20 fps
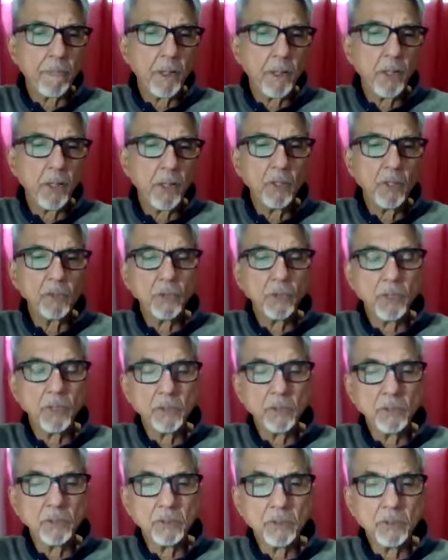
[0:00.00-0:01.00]
all
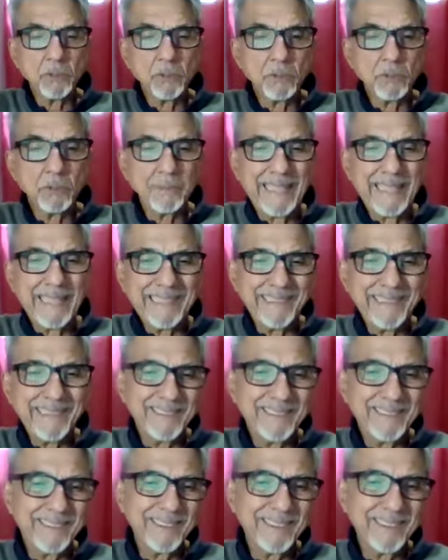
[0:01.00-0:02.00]
those
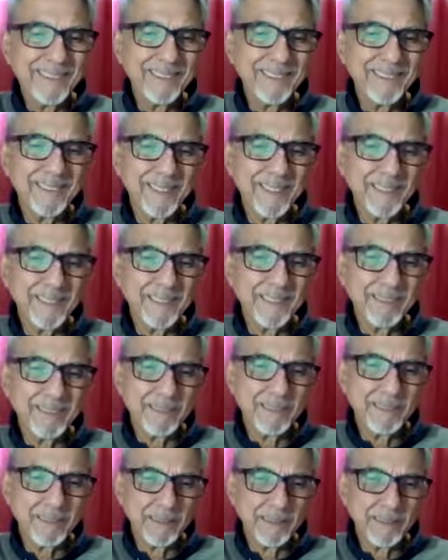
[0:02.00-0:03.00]
tendencies that
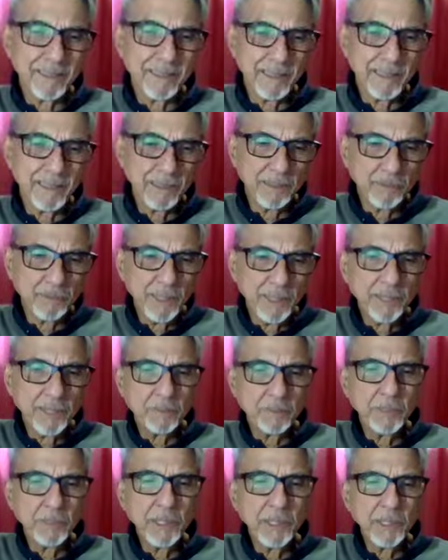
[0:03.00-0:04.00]

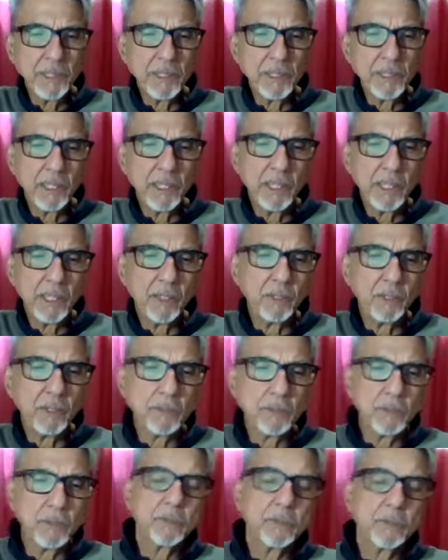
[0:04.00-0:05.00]
elevates me and all
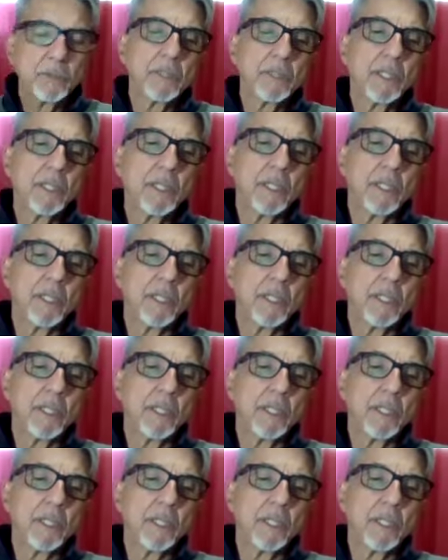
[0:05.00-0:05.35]
those